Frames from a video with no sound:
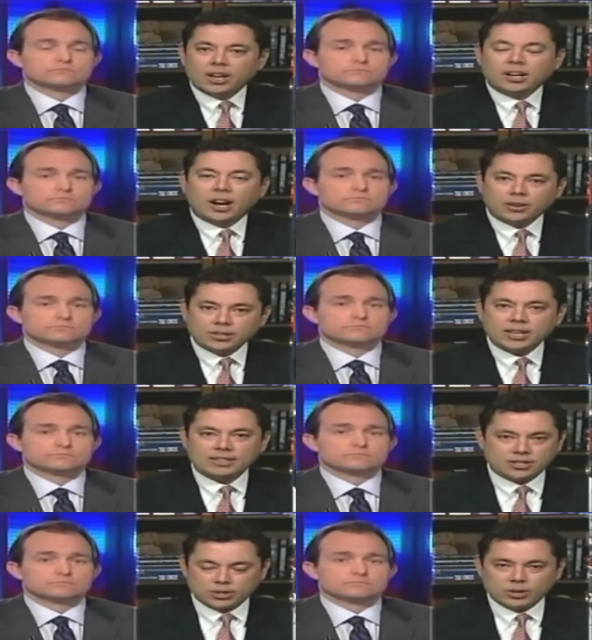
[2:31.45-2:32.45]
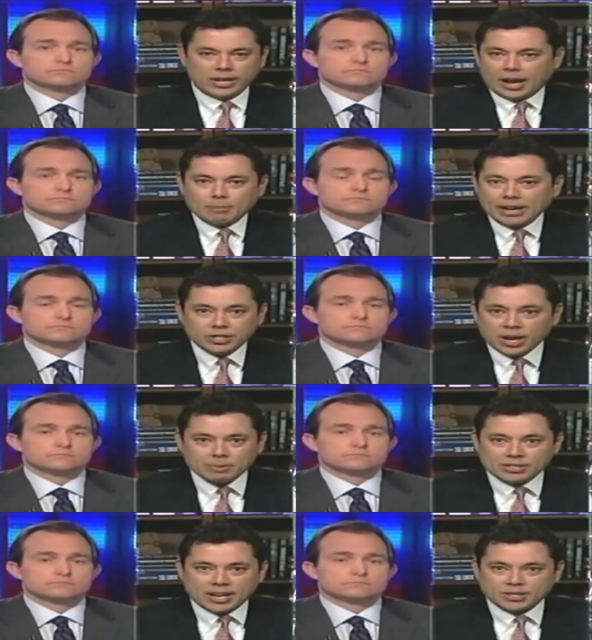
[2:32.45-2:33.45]
Speaker 1: Congress has a duty. Uh, my job
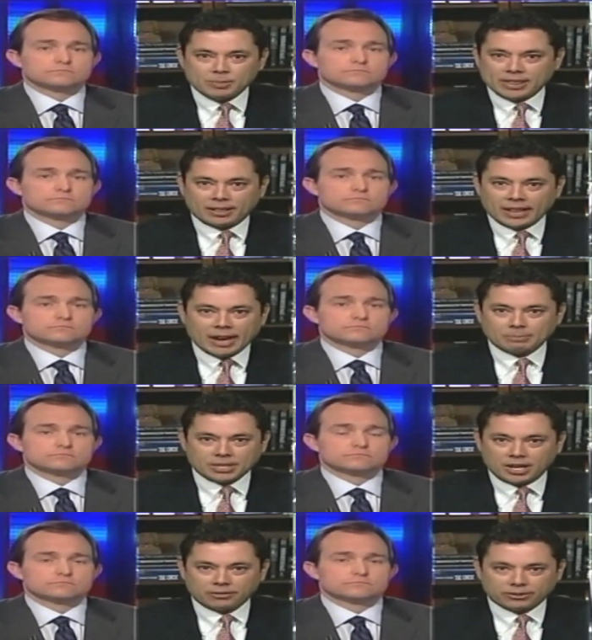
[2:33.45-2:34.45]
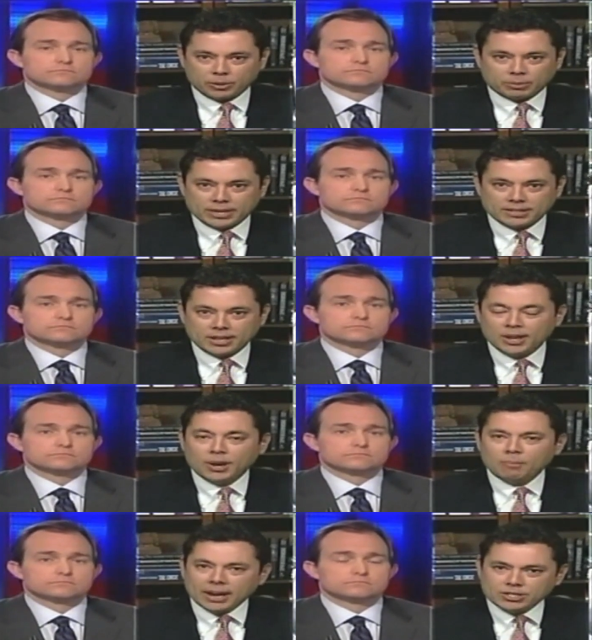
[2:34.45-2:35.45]
is not to be the lapdog for the president.
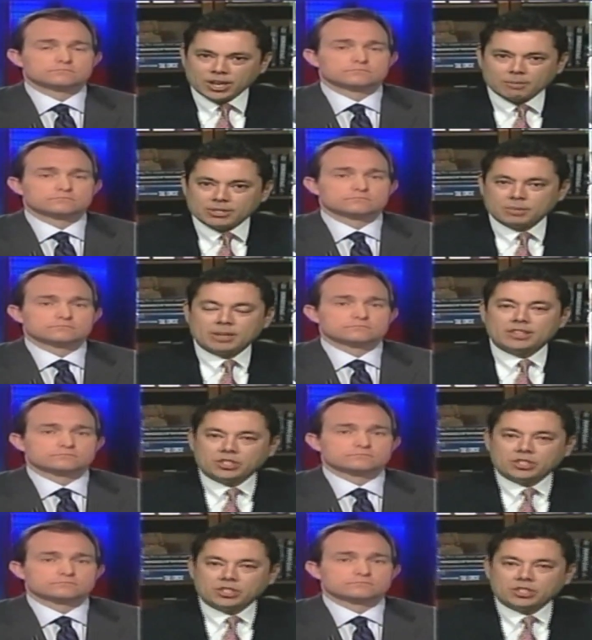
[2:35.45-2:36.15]
My job is to be the